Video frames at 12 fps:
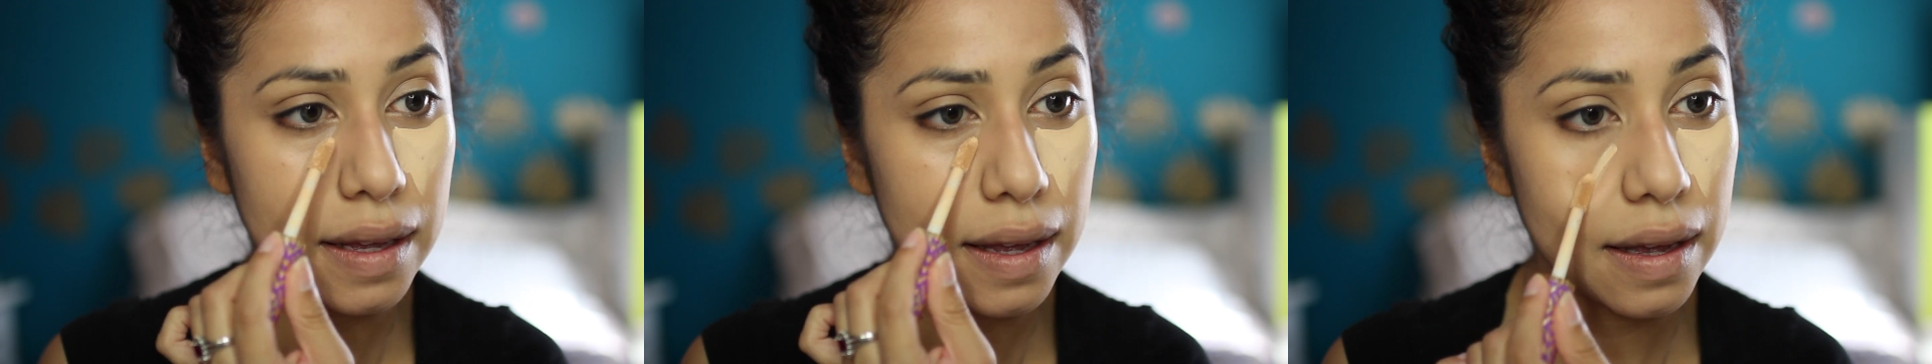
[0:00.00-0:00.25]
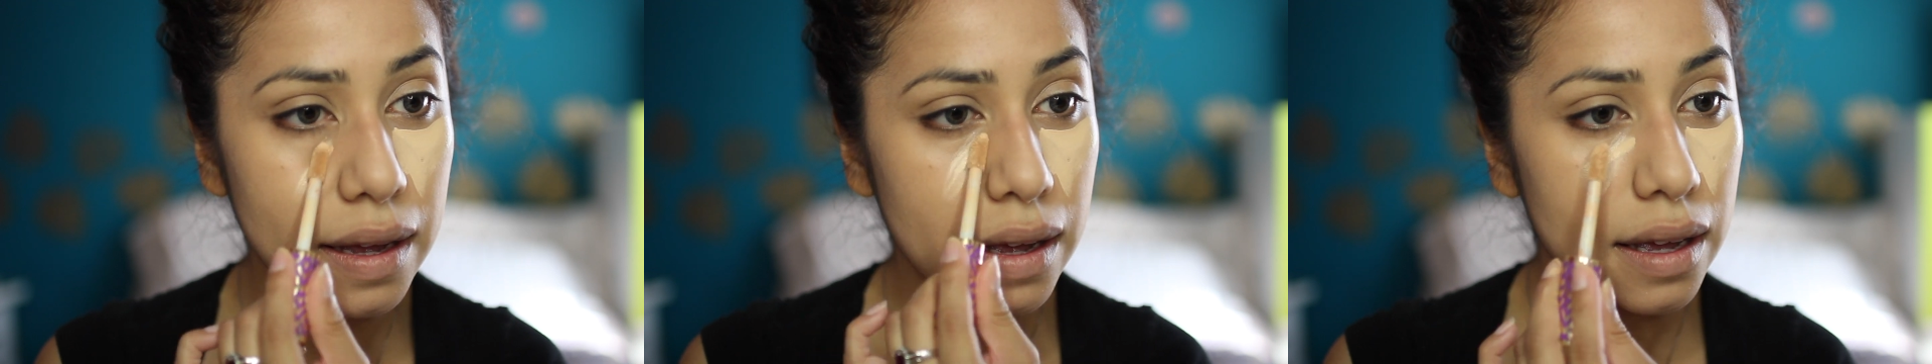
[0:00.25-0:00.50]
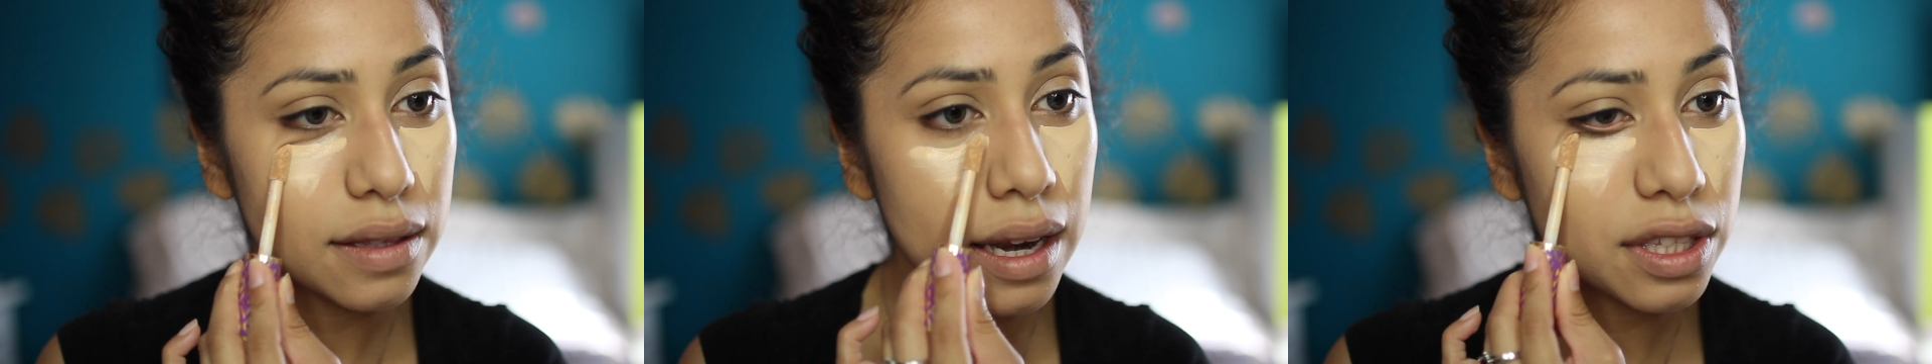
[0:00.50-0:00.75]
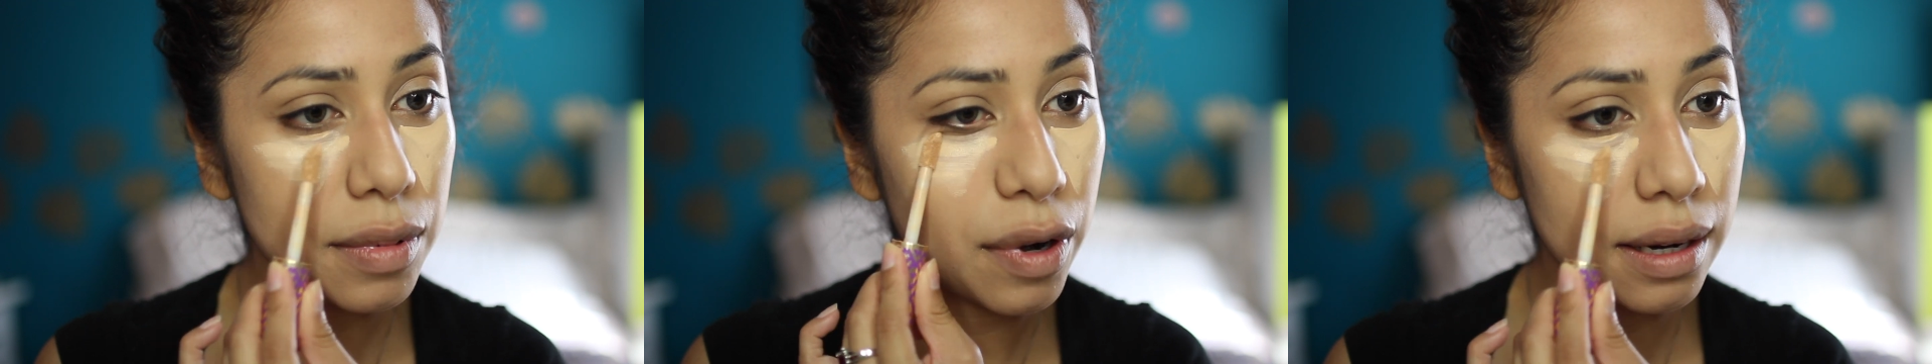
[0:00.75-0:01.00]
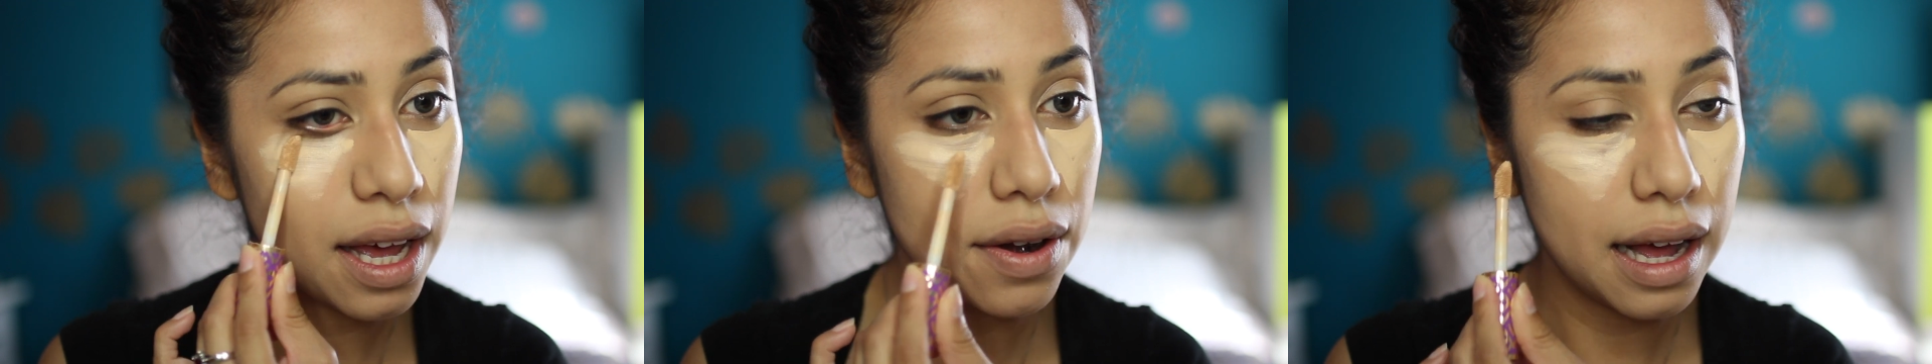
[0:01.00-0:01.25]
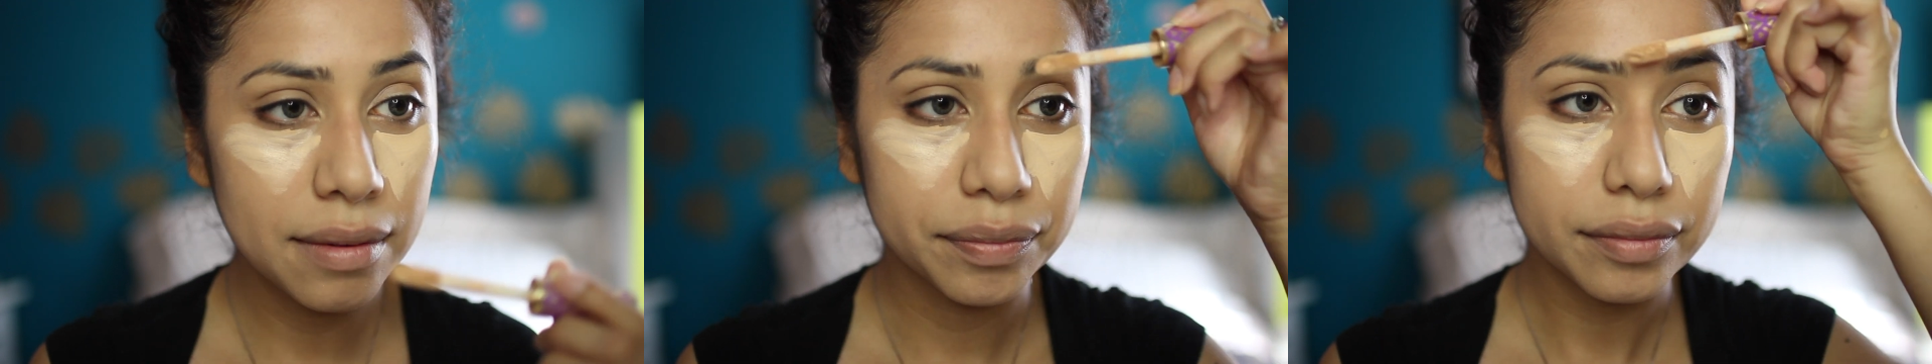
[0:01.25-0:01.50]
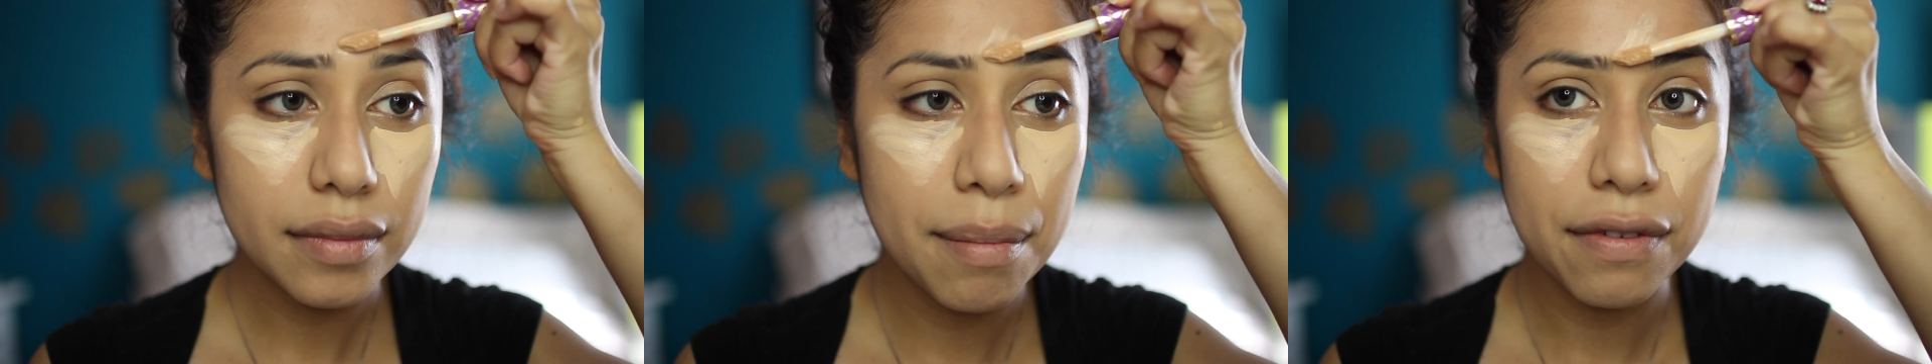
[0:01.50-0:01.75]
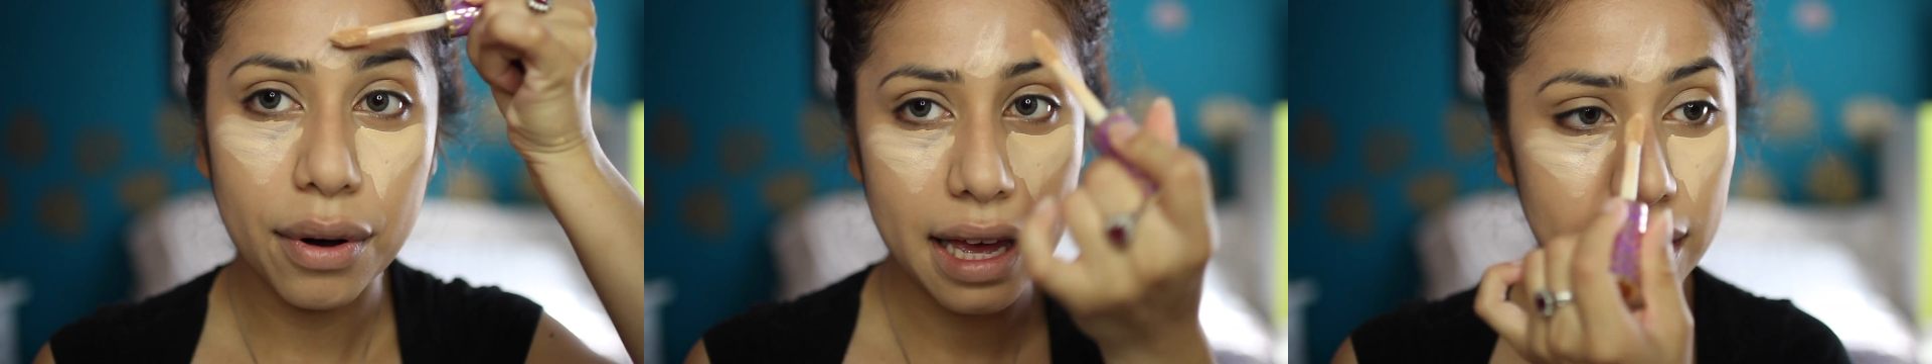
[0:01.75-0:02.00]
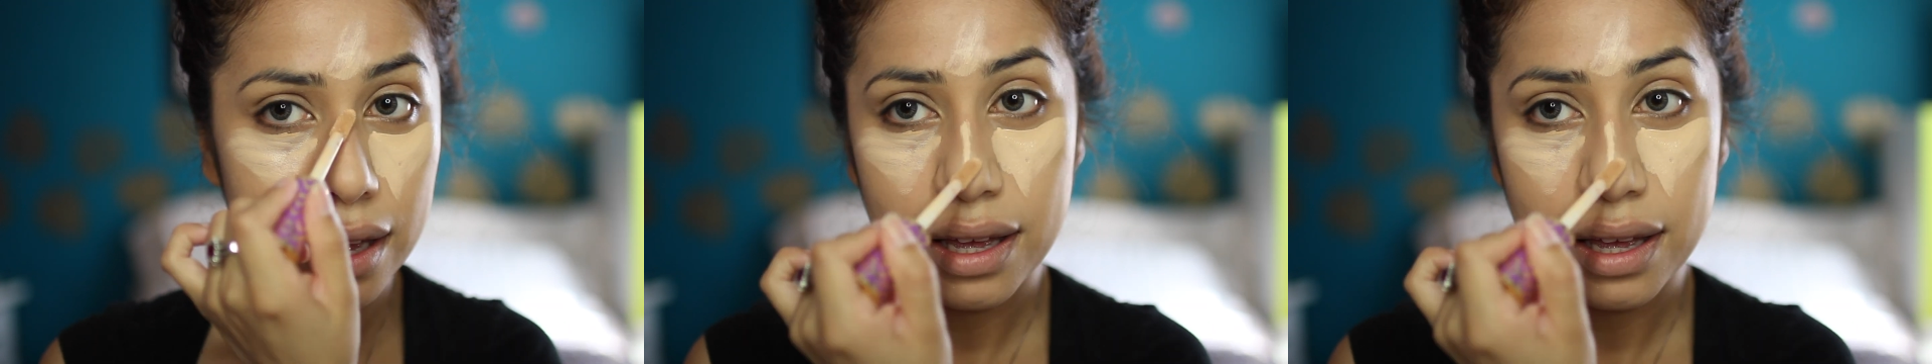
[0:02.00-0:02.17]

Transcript: Bad thing is that